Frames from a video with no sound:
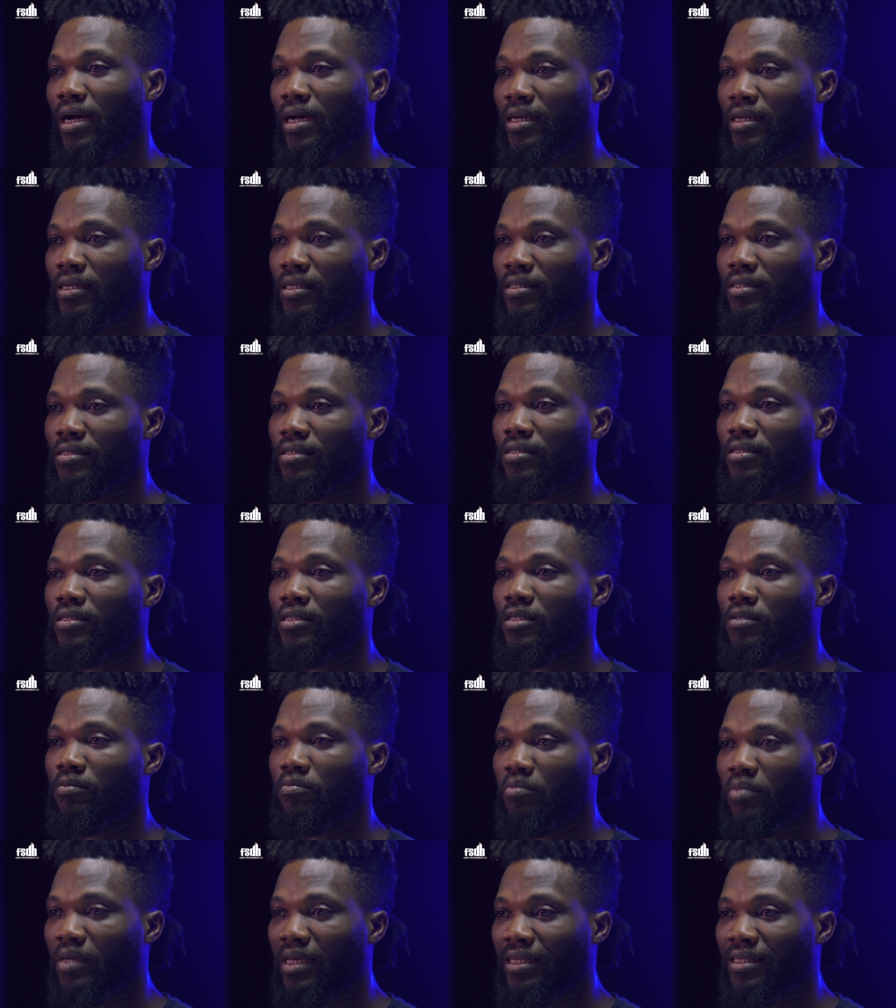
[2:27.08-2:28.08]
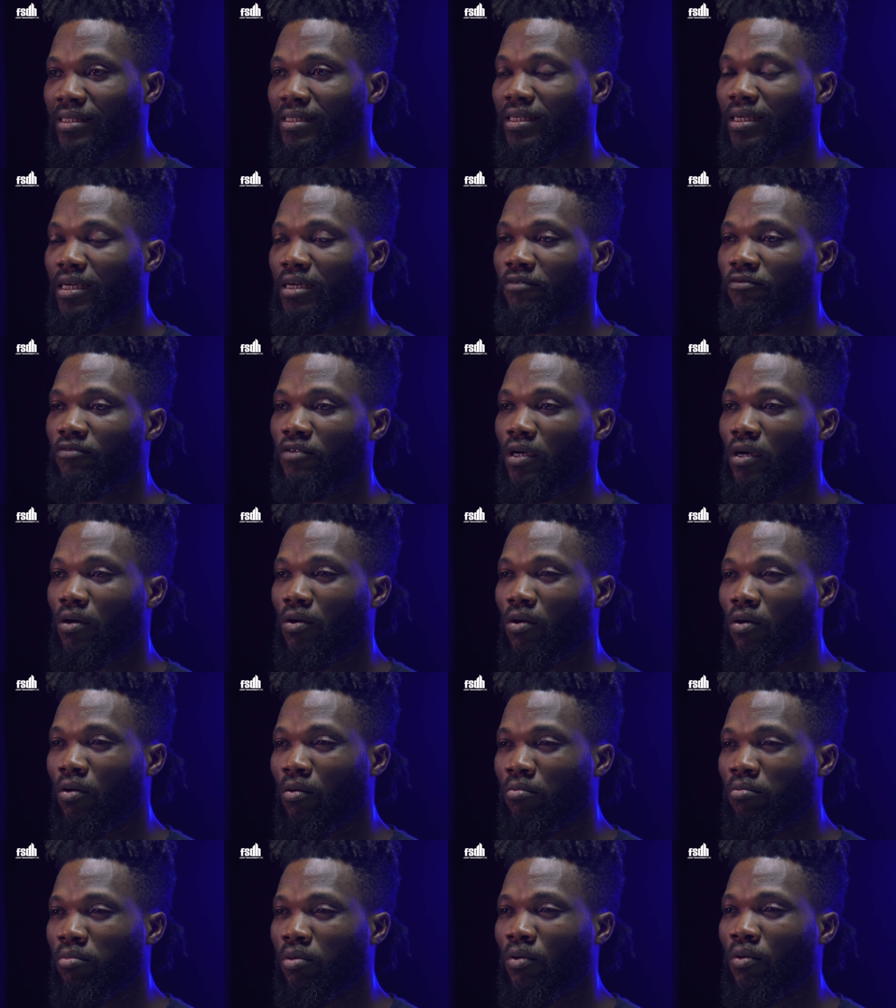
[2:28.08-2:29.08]
I need to spend every
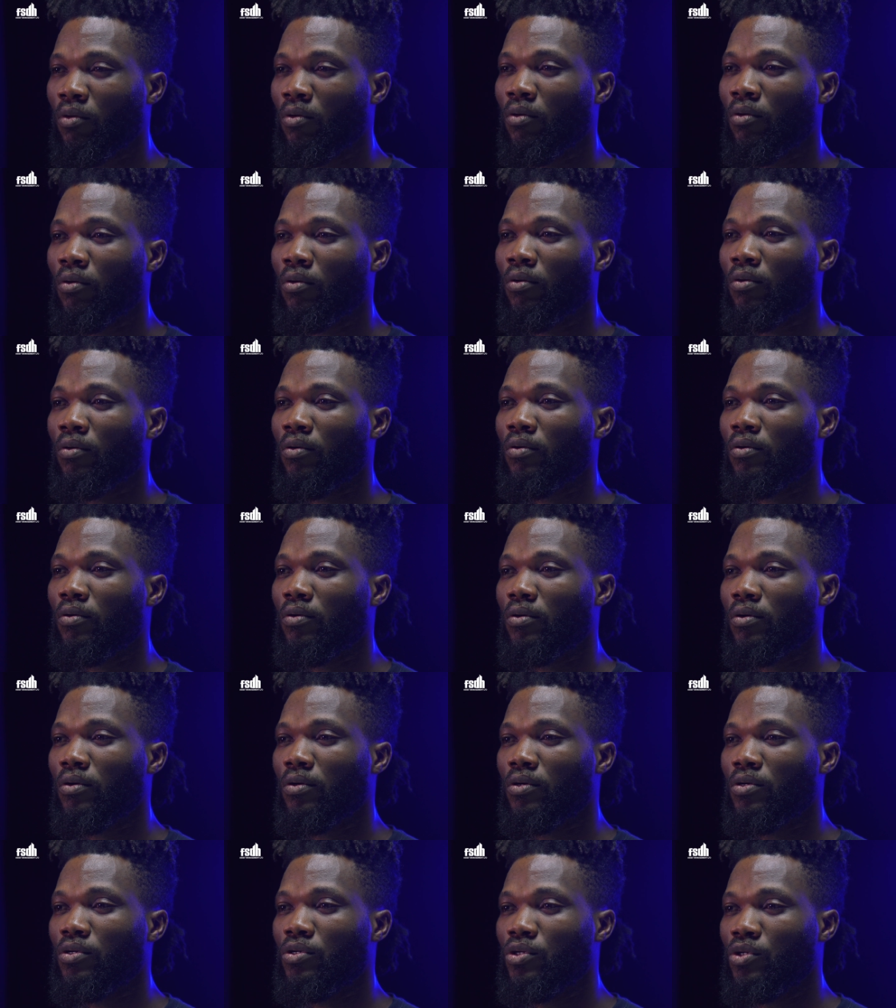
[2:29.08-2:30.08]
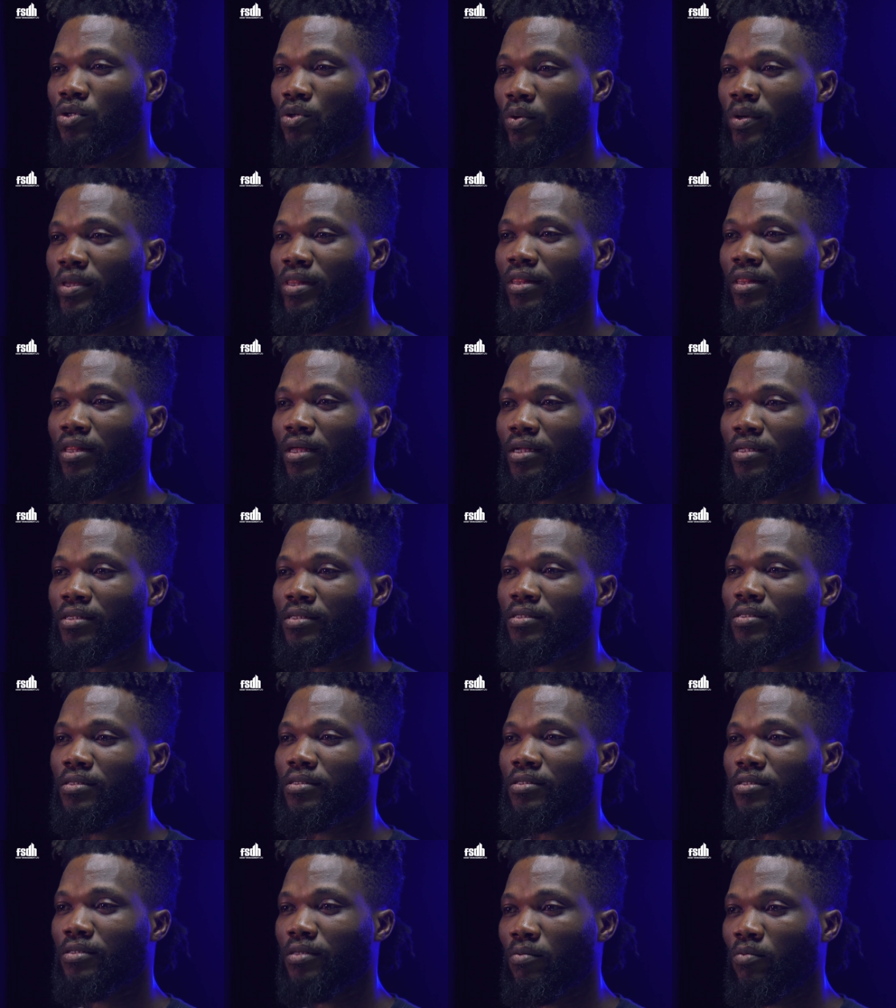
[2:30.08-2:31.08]
kobo, knowing that
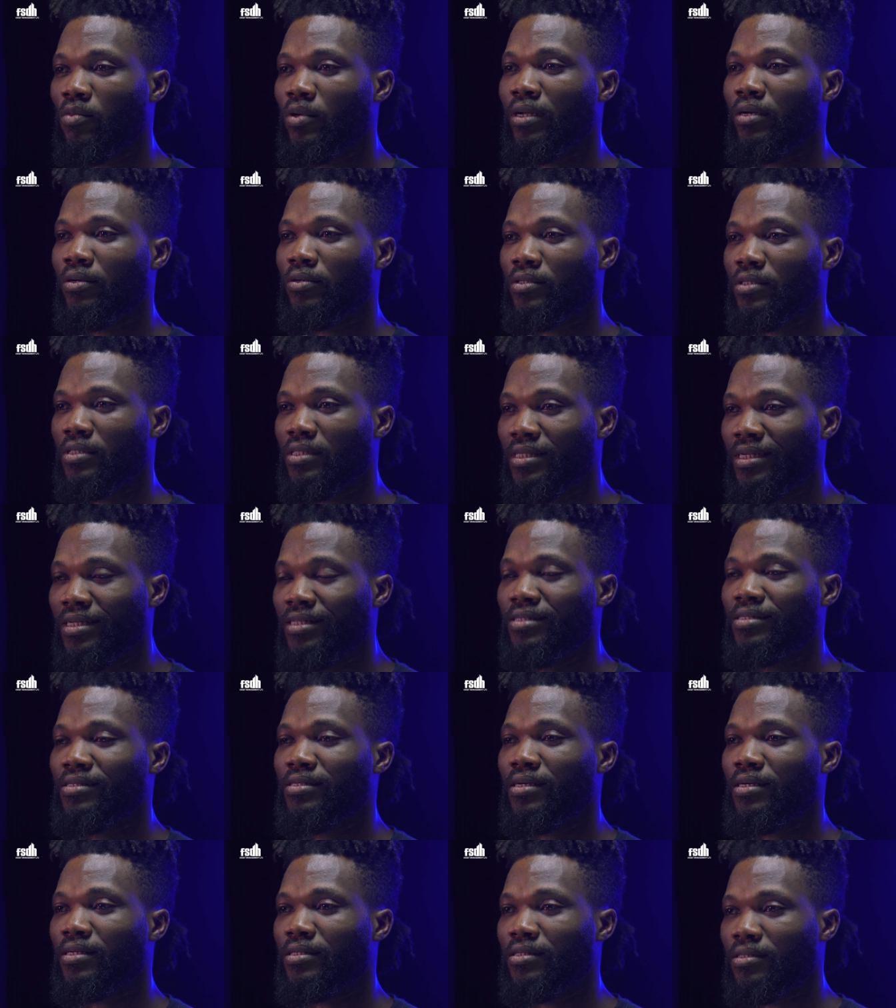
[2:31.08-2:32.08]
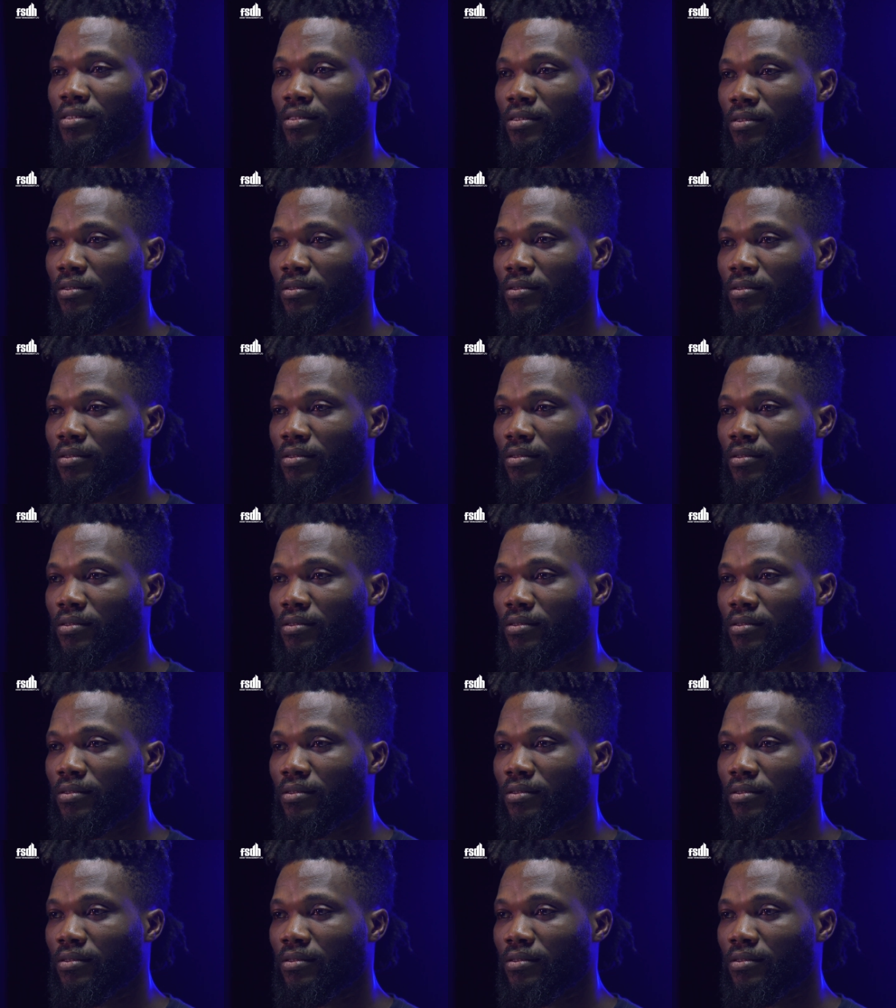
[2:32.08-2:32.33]
someone else needs it.